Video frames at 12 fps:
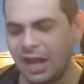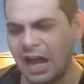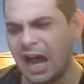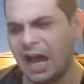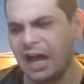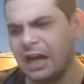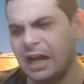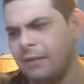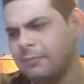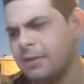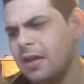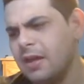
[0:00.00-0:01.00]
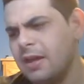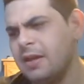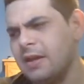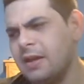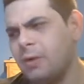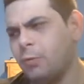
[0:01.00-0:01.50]
Um,
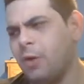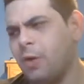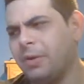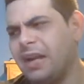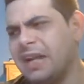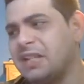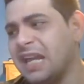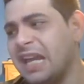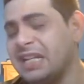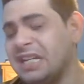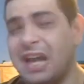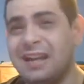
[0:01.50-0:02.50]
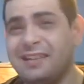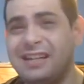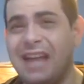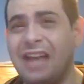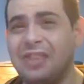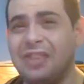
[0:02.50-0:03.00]
what would I change?
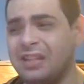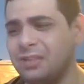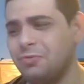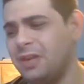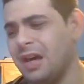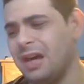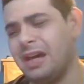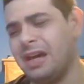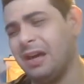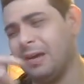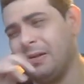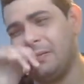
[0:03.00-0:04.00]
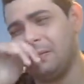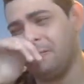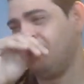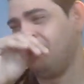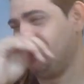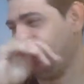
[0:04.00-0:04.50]
Honestly, I think you'd. Uh,
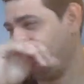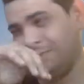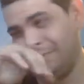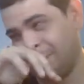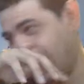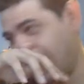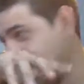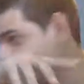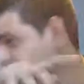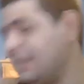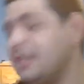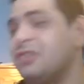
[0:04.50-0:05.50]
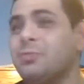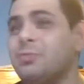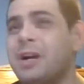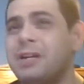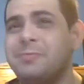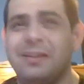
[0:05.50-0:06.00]
I can't really do
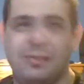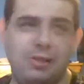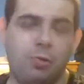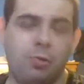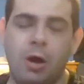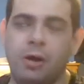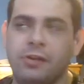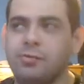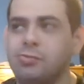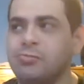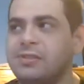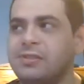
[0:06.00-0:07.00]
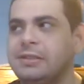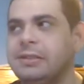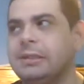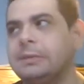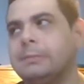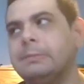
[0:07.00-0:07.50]
much because, you know, Wakazoo's
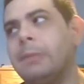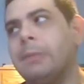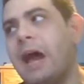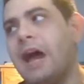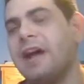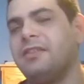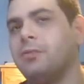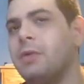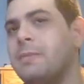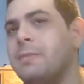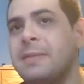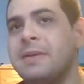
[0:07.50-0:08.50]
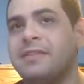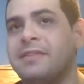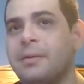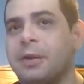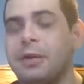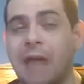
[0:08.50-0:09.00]
passed away. Maybe if
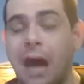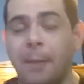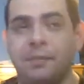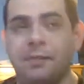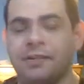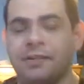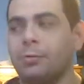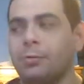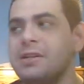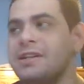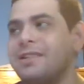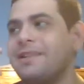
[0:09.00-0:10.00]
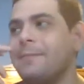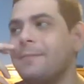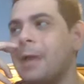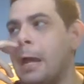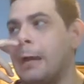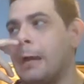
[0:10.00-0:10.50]
someone adopts the stories
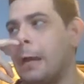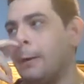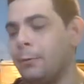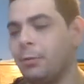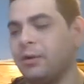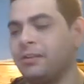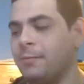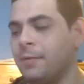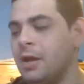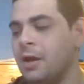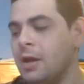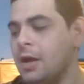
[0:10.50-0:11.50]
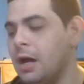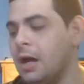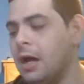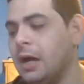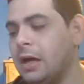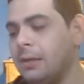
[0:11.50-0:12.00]
and kind of reworks them.
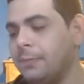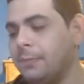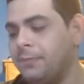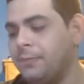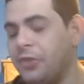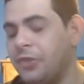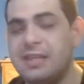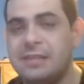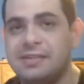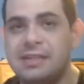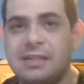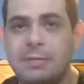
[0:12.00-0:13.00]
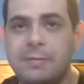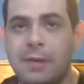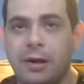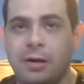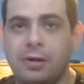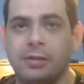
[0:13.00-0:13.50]
Uh, um, the themes need to be
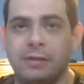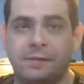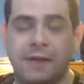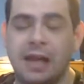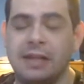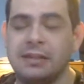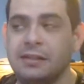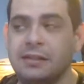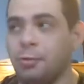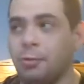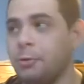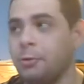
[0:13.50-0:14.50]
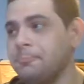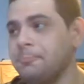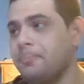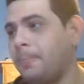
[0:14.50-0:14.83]
better defined in the story.